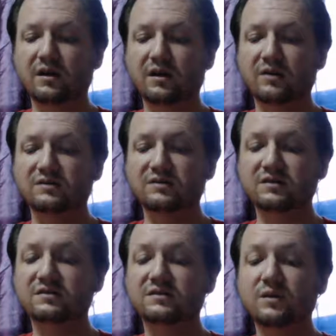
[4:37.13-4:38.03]
are still
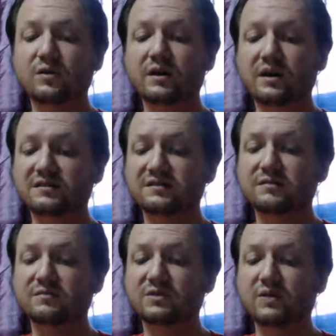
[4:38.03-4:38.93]
so
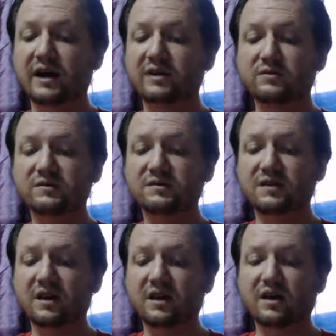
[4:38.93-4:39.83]
accustomed to idols
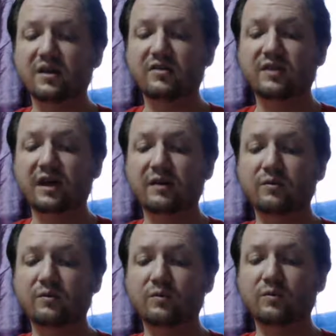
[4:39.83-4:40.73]
that
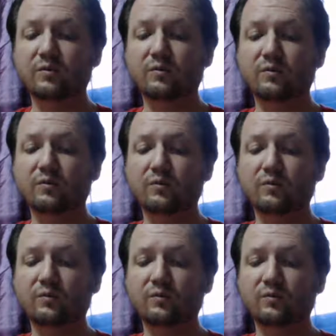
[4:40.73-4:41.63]

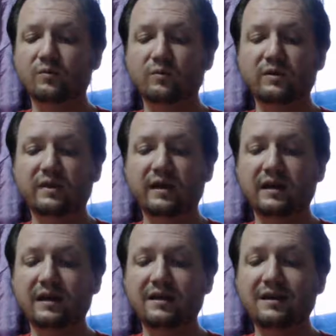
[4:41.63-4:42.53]
when they
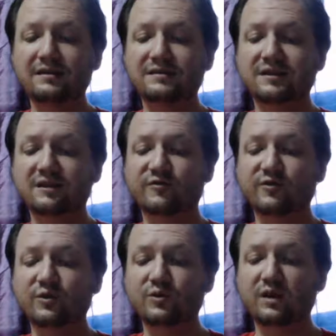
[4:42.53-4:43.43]
eat such
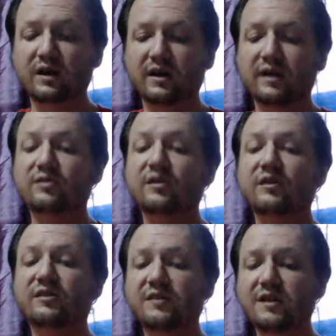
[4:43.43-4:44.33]
food, they
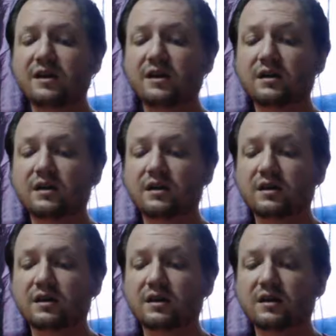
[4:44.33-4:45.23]
think
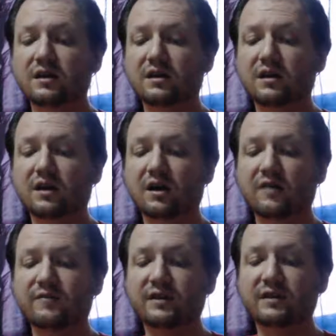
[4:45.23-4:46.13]

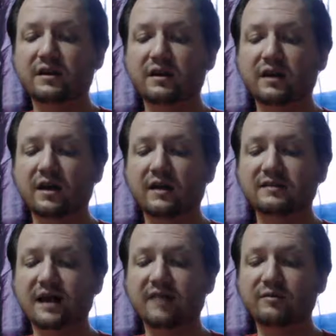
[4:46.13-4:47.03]
of it as
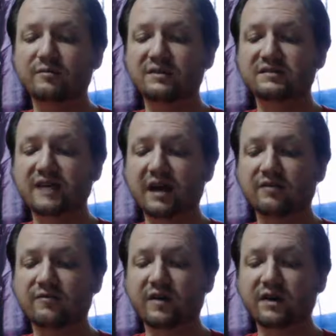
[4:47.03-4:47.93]
having been
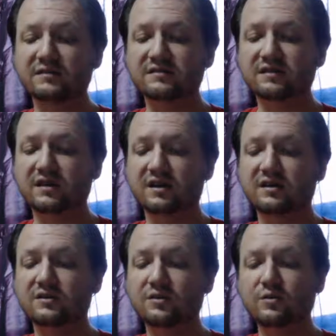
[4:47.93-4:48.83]
sacrificed
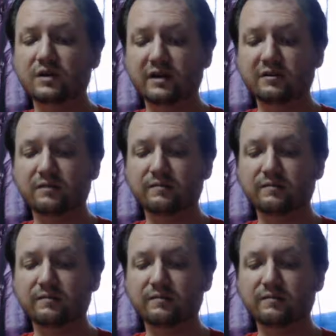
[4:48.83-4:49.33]
to an idol.